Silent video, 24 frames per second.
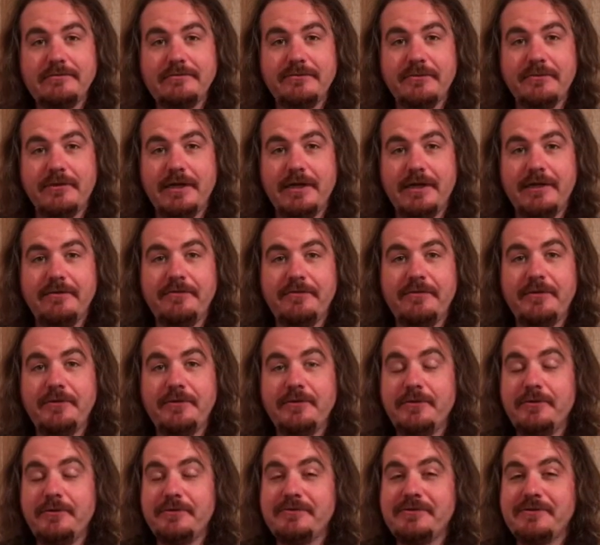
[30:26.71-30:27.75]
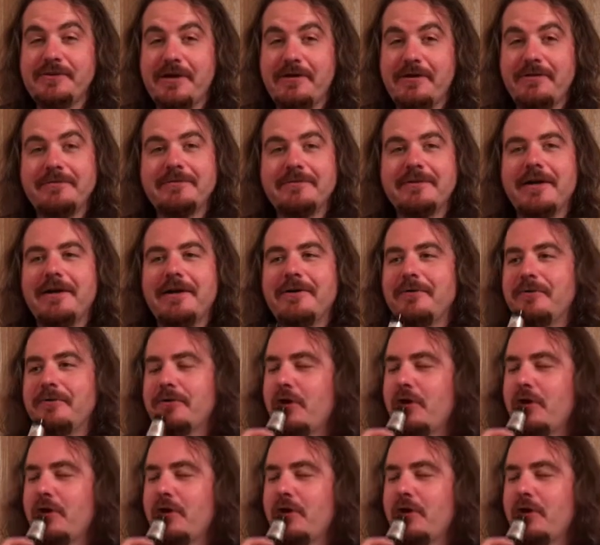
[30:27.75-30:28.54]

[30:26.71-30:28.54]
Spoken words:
for any of you who don't know,